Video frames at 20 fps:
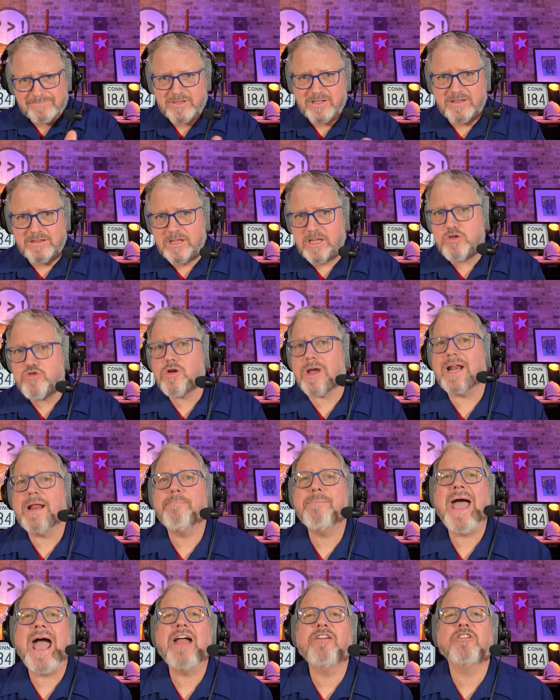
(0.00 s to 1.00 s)
you can
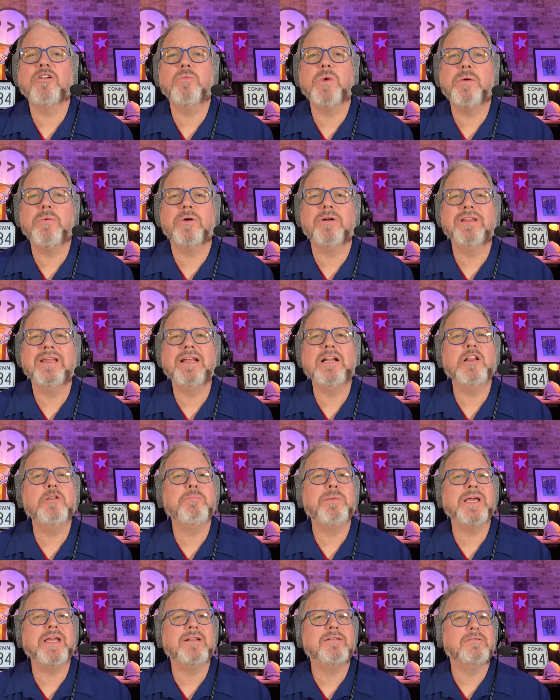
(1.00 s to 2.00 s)
imagine we were a little
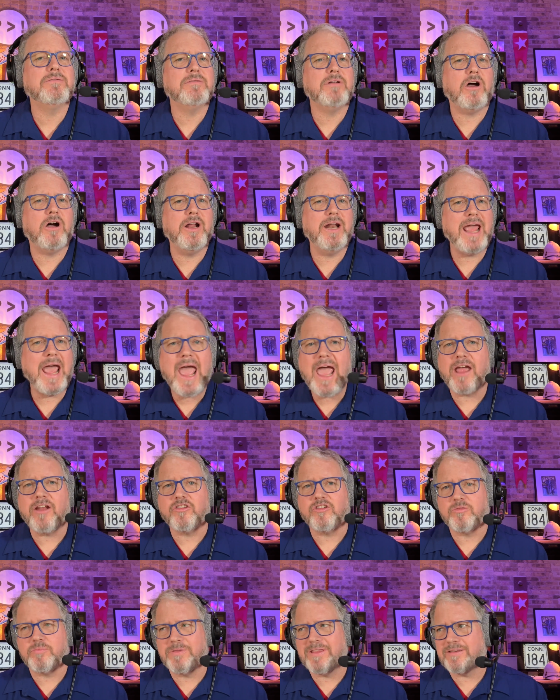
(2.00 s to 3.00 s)
bit on
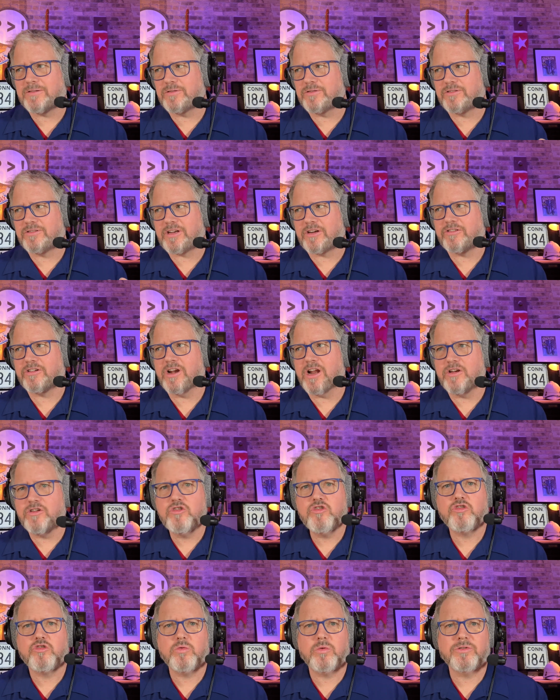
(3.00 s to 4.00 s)
edge. This was such an
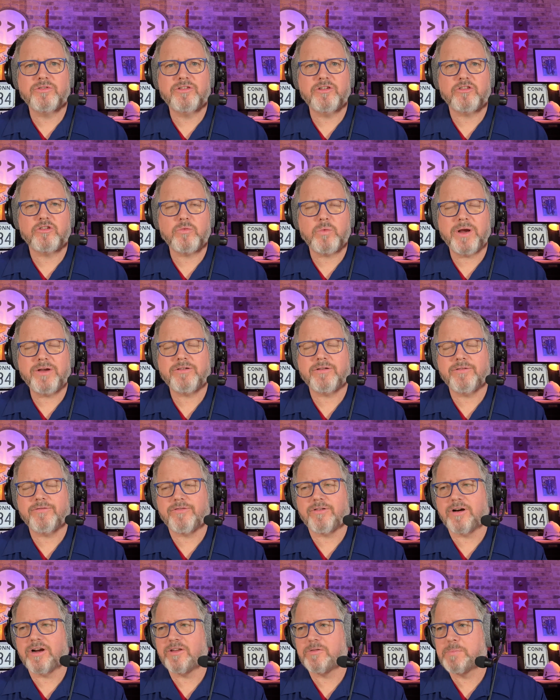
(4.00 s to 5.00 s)
unusual situation
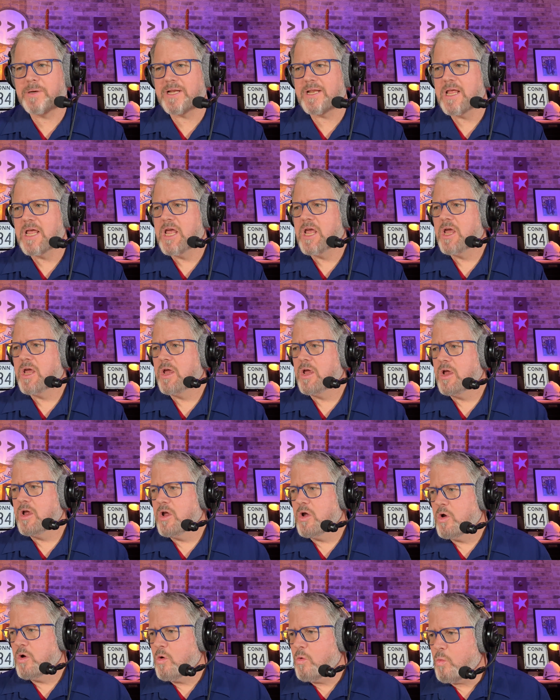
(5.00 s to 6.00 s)
for us. But
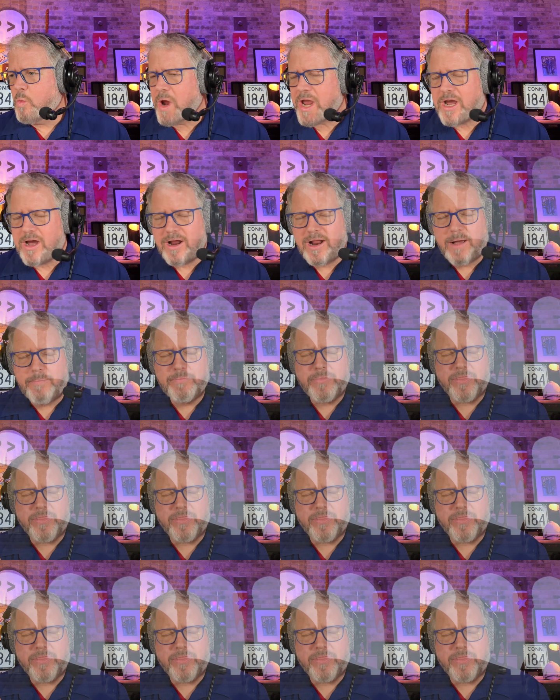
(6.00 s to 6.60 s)
we got up